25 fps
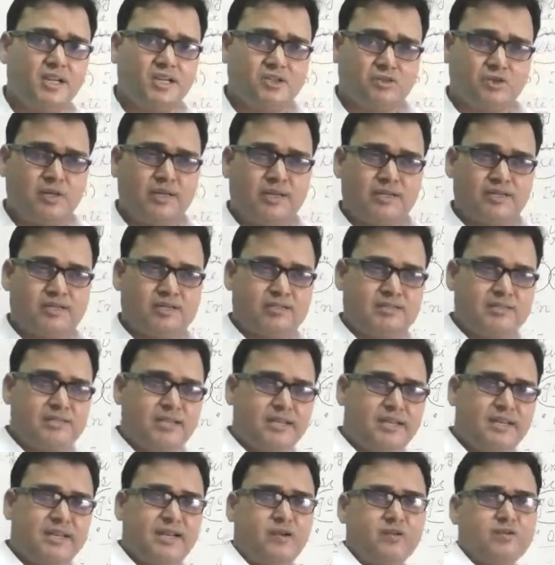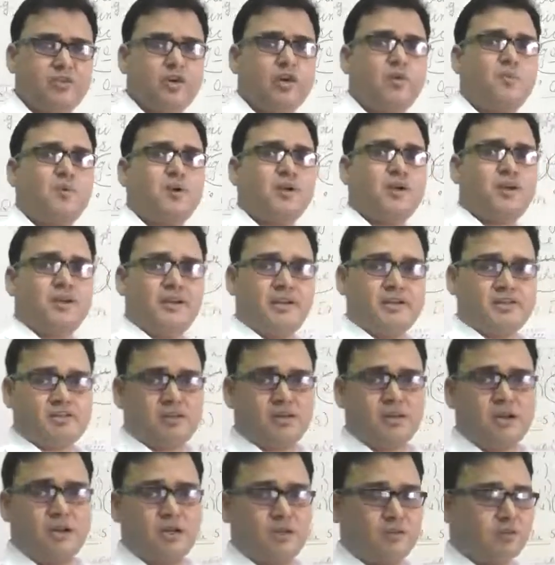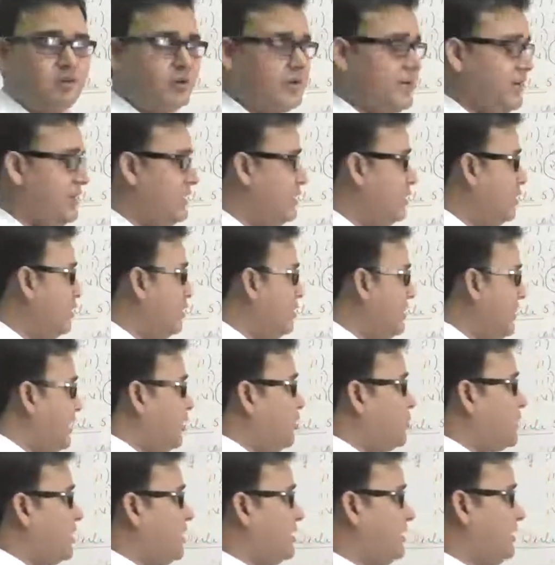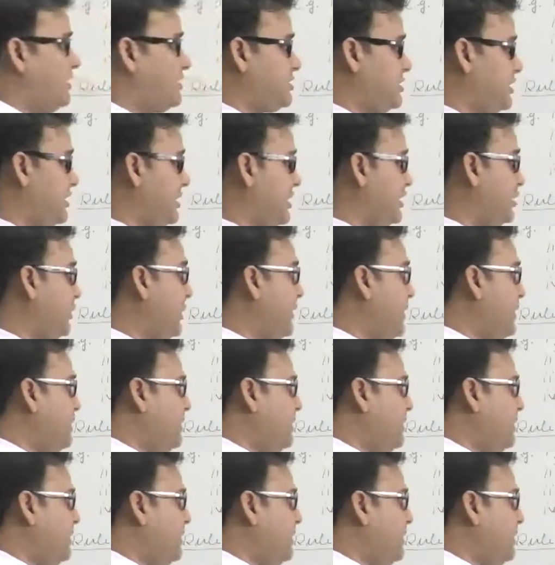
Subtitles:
So let's check it out, the open condition now. Okay, only open condition now.